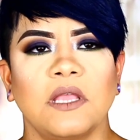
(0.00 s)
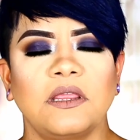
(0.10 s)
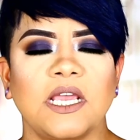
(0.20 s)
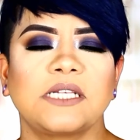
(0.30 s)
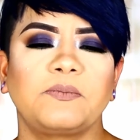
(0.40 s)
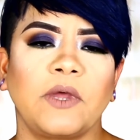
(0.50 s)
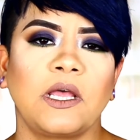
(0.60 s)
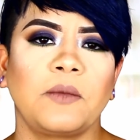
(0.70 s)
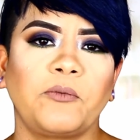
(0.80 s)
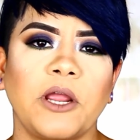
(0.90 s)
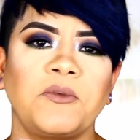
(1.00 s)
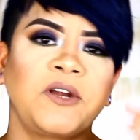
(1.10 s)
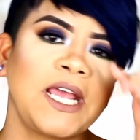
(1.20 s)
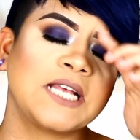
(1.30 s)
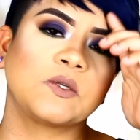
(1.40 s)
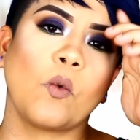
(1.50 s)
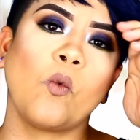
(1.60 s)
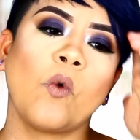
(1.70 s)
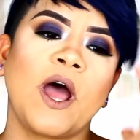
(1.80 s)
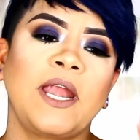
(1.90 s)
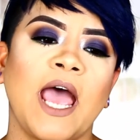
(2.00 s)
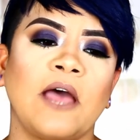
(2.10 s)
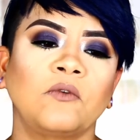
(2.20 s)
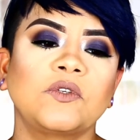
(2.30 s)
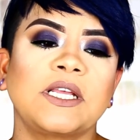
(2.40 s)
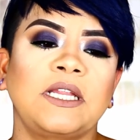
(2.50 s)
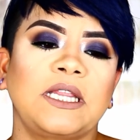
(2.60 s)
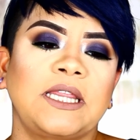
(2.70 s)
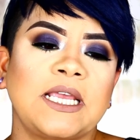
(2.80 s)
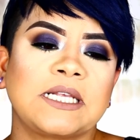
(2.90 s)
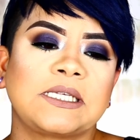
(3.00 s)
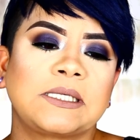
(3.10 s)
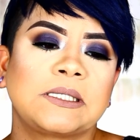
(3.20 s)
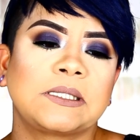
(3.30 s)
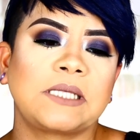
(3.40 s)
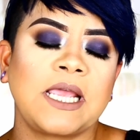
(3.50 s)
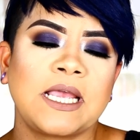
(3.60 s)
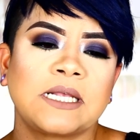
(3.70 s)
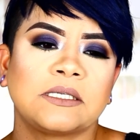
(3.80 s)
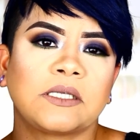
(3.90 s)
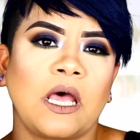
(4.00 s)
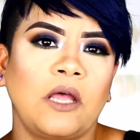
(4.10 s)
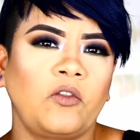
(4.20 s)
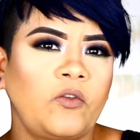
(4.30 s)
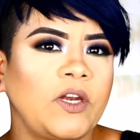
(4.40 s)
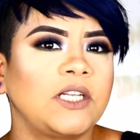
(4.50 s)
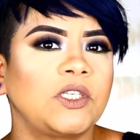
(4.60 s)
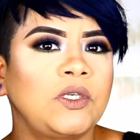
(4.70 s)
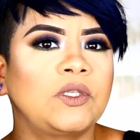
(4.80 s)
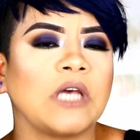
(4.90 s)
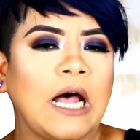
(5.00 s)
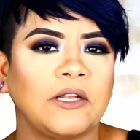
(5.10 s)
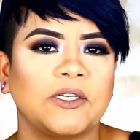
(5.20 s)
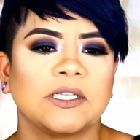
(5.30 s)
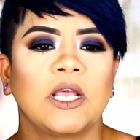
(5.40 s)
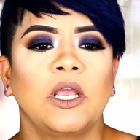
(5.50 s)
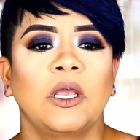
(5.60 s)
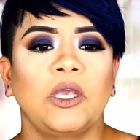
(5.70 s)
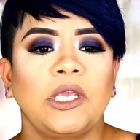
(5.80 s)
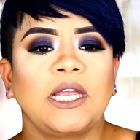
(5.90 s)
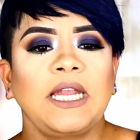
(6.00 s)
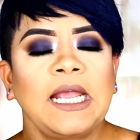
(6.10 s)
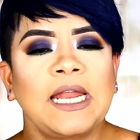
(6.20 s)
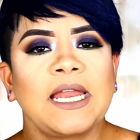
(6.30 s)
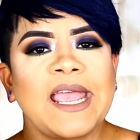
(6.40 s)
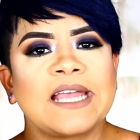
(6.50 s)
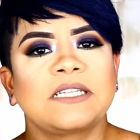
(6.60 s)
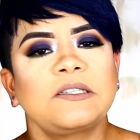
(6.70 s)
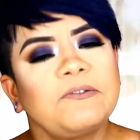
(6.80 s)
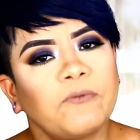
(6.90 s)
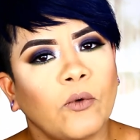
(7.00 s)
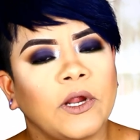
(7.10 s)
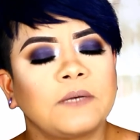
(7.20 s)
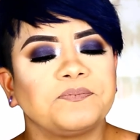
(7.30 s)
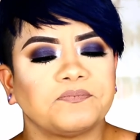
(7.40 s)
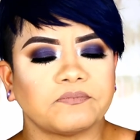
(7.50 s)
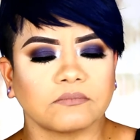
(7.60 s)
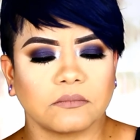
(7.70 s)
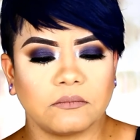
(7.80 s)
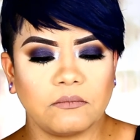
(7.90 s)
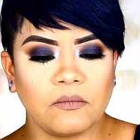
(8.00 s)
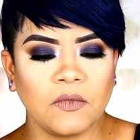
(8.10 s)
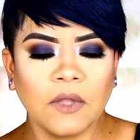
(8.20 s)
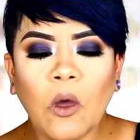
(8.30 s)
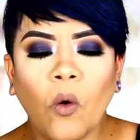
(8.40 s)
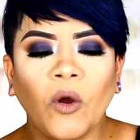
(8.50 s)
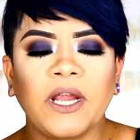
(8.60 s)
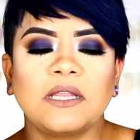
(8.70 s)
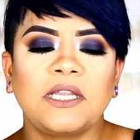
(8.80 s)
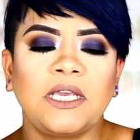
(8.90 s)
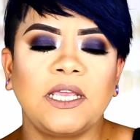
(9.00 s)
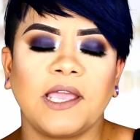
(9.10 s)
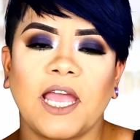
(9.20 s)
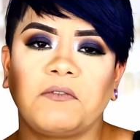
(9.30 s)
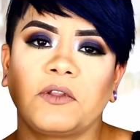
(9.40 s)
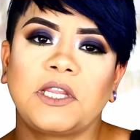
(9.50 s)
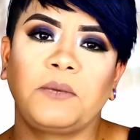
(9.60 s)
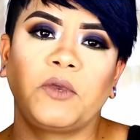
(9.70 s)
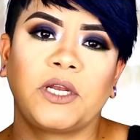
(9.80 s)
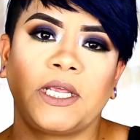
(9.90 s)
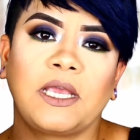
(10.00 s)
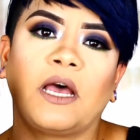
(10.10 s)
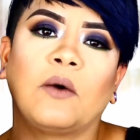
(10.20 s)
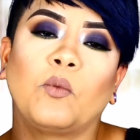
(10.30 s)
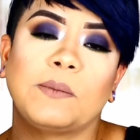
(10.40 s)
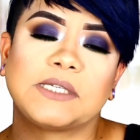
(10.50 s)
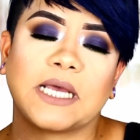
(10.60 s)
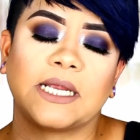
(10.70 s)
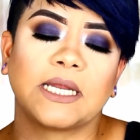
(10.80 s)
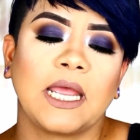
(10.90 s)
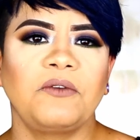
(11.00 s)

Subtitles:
This primer, it is 1 ounce, and this is $32. You can get it at Sephora or the Kat Von D Beauty website.